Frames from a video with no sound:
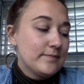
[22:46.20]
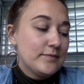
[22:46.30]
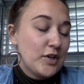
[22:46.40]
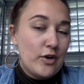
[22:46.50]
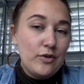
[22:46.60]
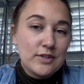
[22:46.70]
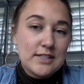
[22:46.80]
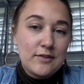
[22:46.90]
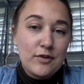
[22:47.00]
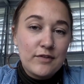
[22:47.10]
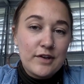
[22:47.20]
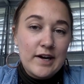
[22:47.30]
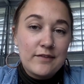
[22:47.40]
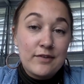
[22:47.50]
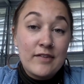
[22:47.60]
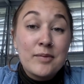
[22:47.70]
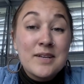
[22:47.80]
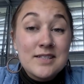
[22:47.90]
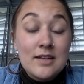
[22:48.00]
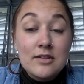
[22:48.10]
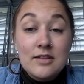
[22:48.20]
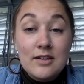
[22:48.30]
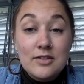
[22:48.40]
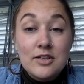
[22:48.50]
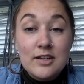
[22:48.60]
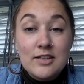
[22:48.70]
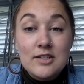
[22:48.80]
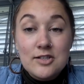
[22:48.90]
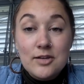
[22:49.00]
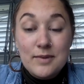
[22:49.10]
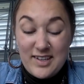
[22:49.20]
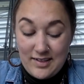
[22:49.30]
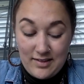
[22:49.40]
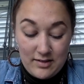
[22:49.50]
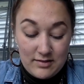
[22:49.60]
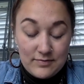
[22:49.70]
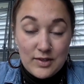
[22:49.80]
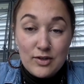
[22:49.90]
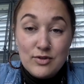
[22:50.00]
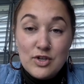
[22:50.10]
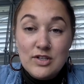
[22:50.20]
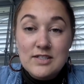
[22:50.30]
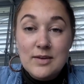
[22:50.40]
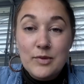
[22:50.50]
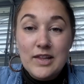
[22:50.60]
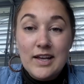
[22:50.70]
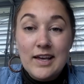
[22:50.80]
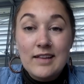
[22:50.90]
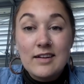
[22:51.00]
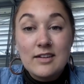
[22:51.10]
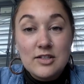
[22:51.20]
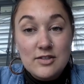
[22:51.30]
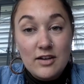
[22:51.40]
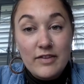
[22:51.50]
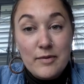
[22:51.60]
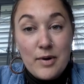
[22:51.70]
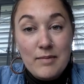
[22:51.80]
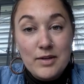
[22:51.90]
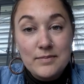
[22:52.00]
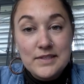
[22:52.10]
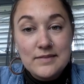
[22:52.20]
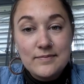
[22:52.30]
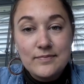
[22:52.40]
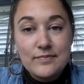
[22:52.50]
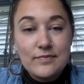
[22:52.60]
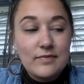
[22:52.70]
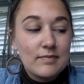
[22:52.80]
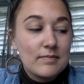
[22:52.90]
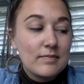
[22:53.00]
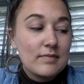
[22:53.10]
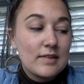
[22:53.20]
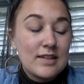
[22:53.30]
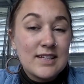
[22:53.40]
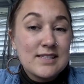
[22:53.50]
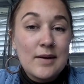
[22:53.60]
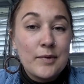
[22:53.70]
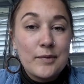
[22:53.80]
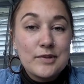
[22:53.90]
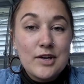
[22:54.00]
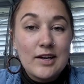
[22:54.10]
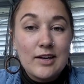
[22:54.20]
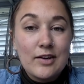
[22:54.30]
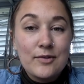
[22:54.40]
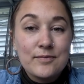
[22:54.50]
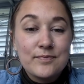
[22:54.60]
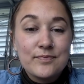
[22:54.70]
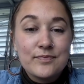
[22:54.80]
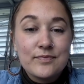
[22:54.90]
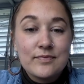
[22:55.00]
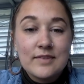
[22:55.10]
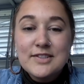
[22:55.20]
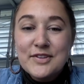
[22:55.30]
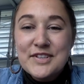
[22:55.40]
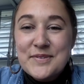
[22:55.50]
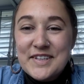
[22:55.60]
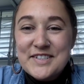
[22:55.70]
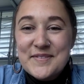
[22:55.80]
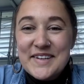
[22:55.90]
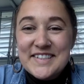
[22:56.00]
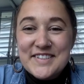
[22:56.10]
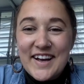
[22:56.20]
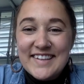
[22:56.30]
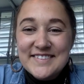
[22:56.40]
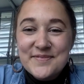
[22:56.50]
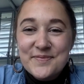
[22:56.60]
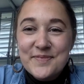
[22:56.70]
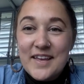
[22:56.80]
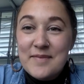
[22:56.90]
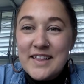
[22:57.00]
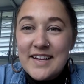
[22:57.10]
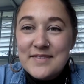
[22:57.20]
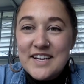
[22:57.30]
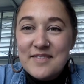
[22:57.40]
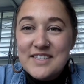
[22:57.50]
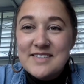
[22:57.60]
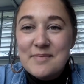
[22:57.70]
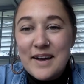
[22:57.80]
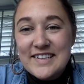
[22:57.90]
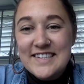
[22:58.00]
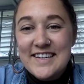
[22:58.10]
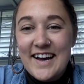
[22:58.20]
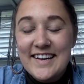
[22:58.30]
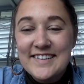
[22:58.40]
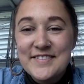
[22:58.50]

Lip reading: Don't hold stuff over their head forever, because then they'll turn into Germany and they'll, turn to someone like Hitler to solve their problems. That's not what we're trying to do. It's only 22 minutes, you guys, and my laptop is about to die.